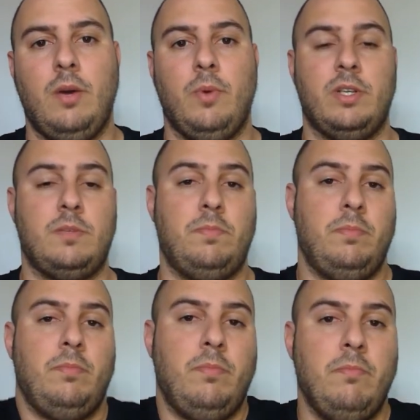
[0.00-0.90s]
which
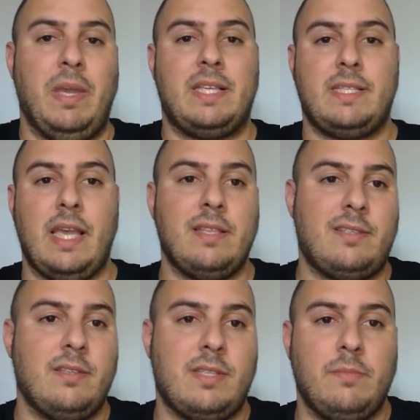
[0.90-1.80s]
makes
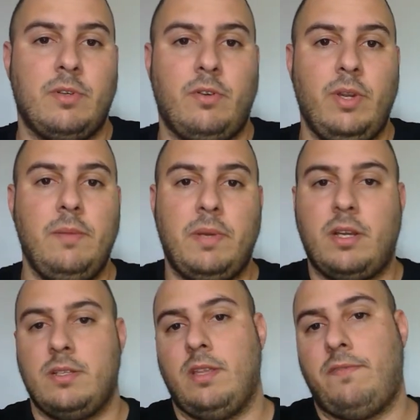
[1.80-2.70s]
sense to some degree
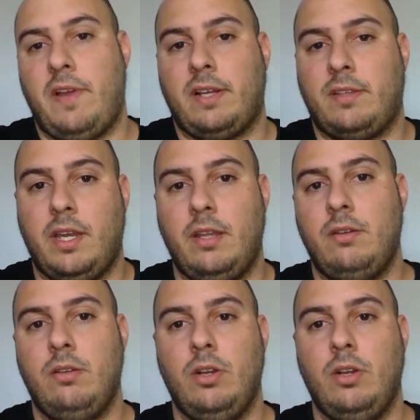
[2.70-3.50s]
because of the fact that,